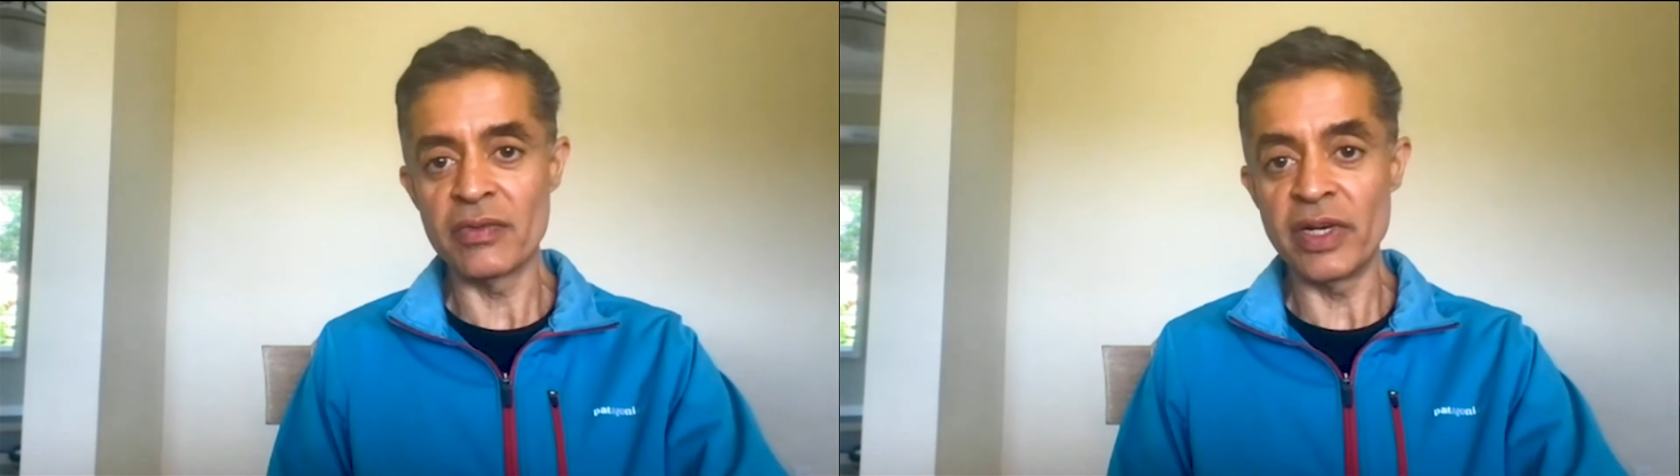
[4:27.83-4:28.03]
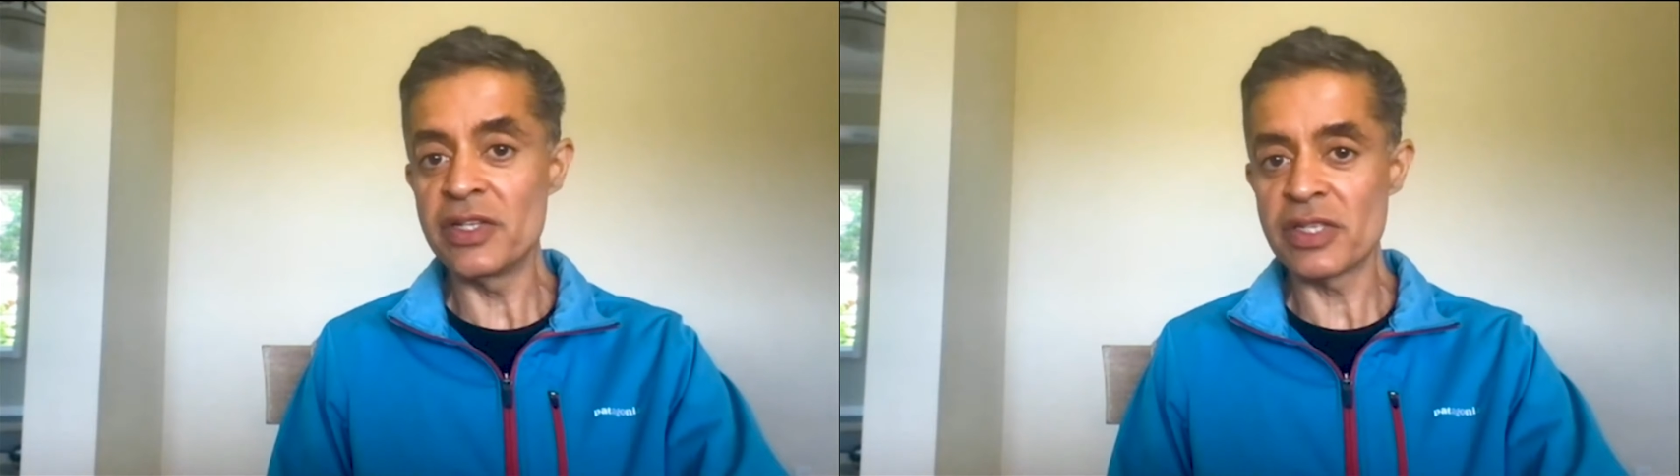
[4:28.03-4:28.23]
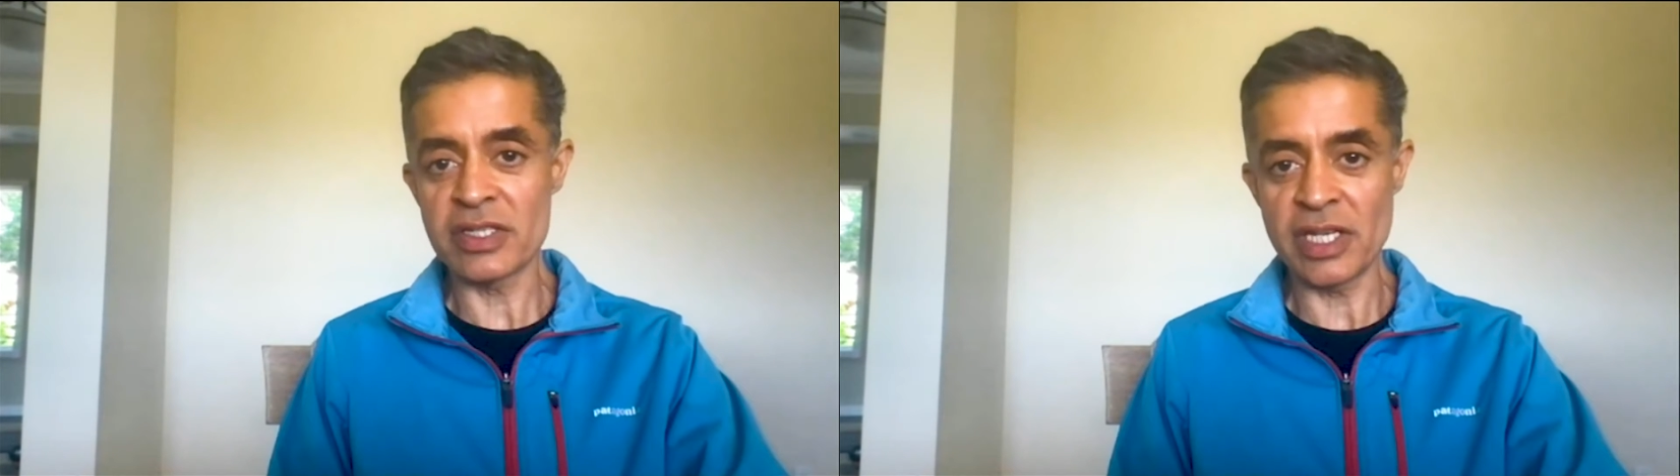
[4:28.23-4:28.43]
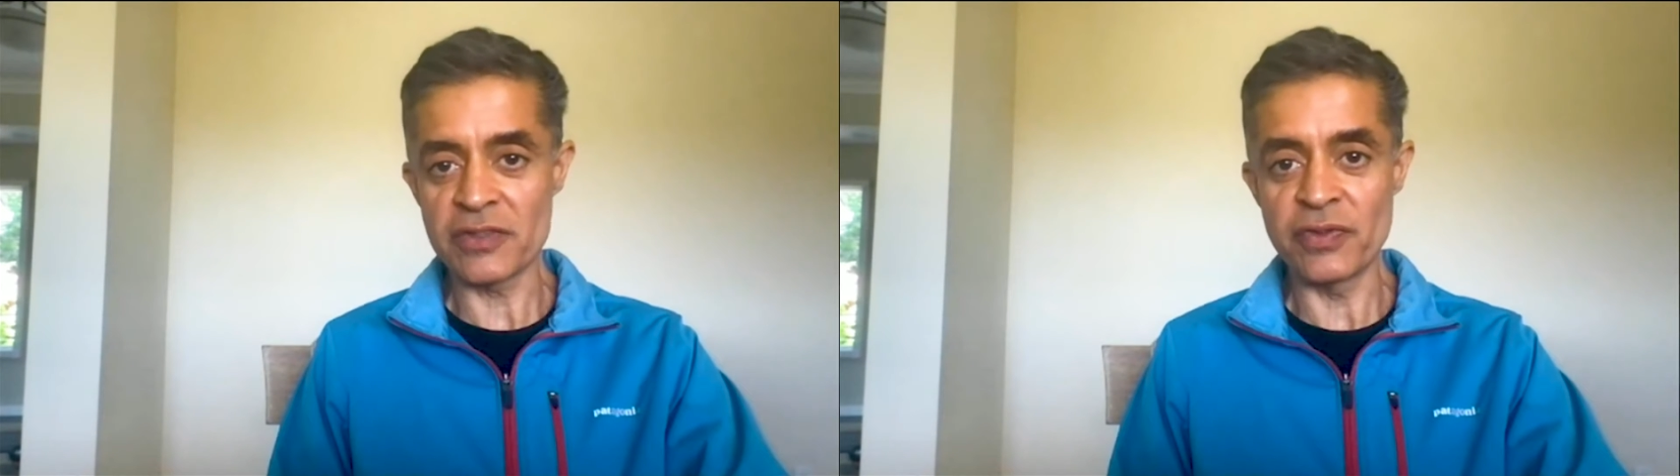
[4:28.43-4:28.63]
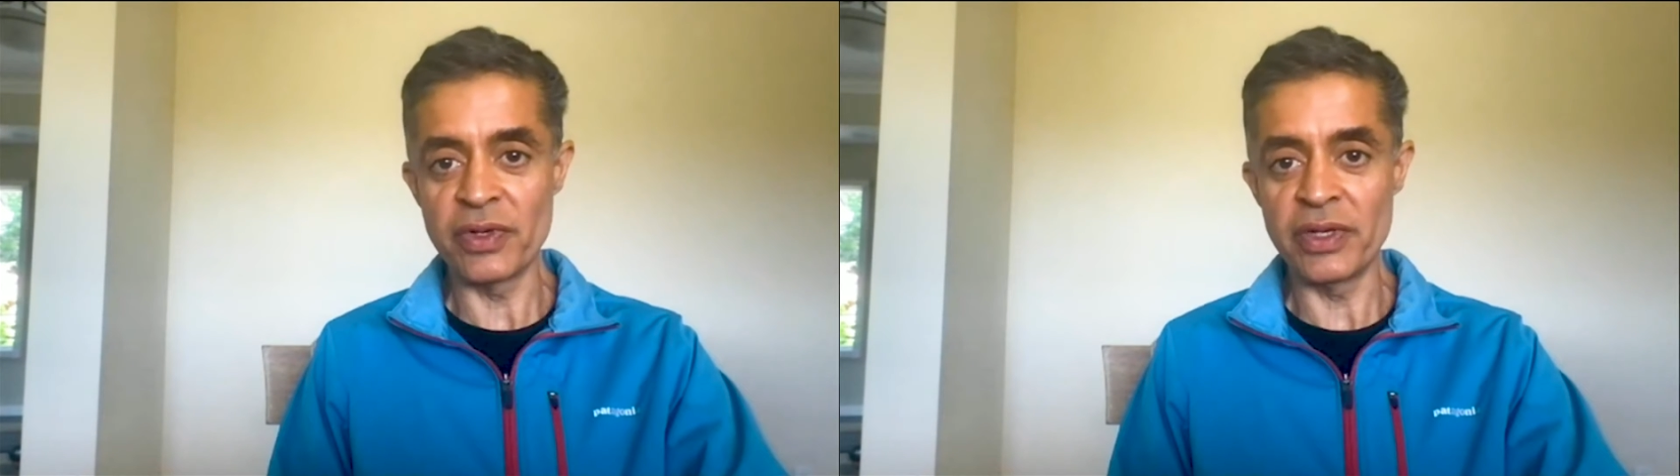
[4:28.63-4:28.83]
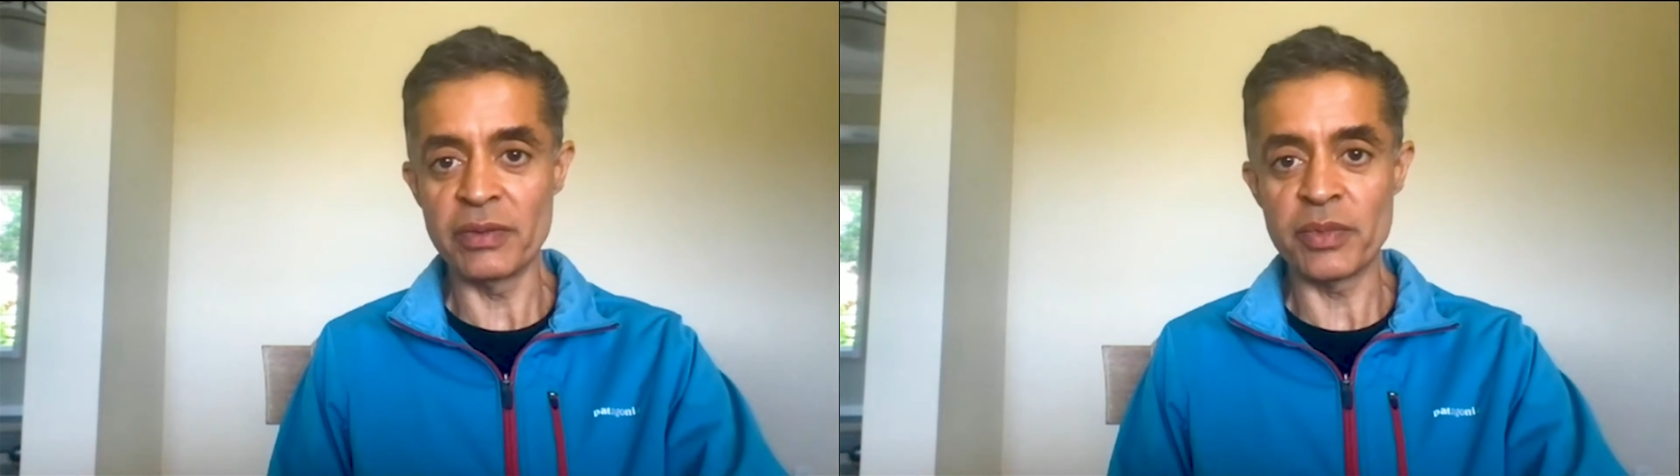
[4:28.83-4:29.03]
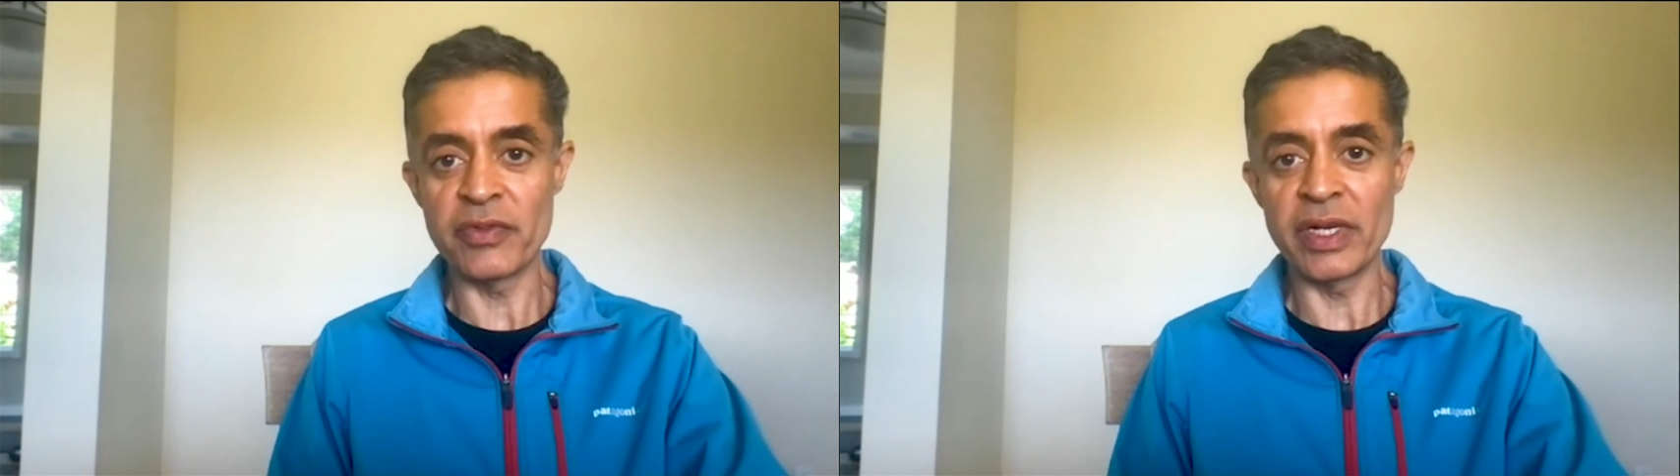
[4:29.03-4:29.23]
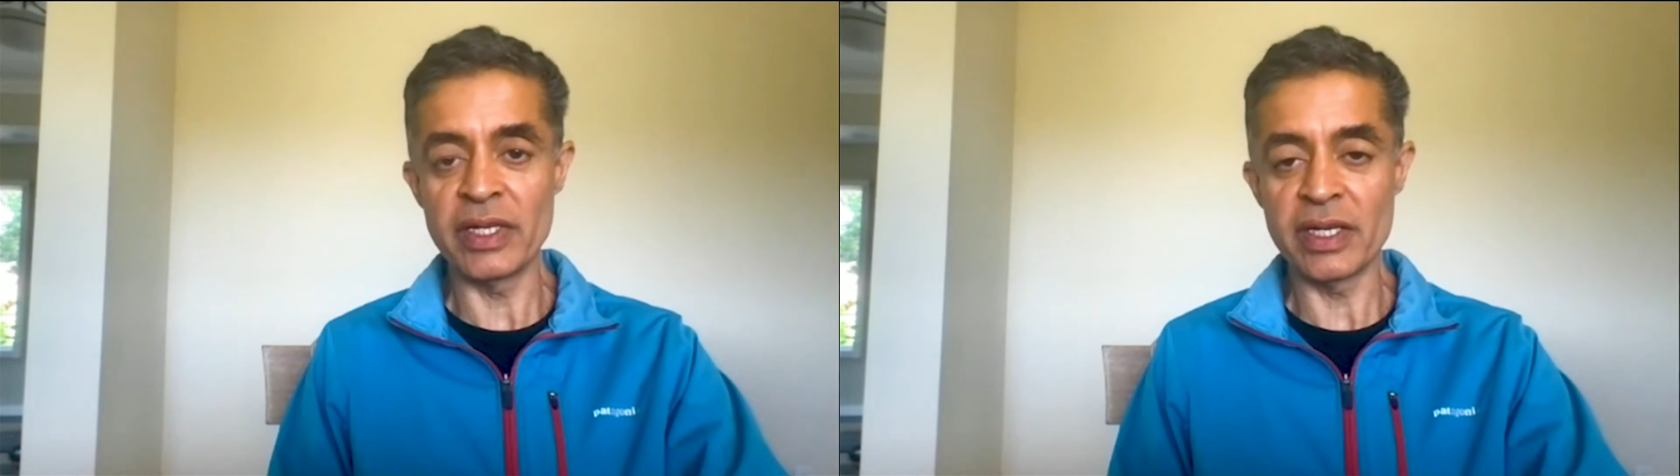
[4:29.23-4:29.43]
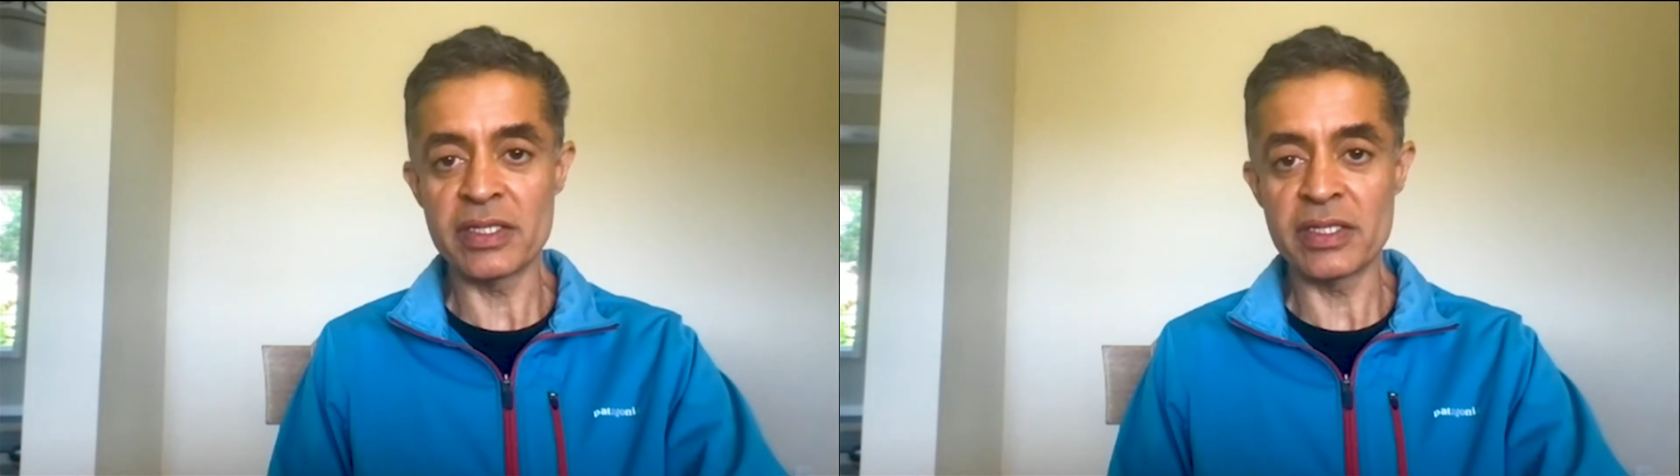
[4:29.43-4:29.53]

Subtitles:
very successfully on providing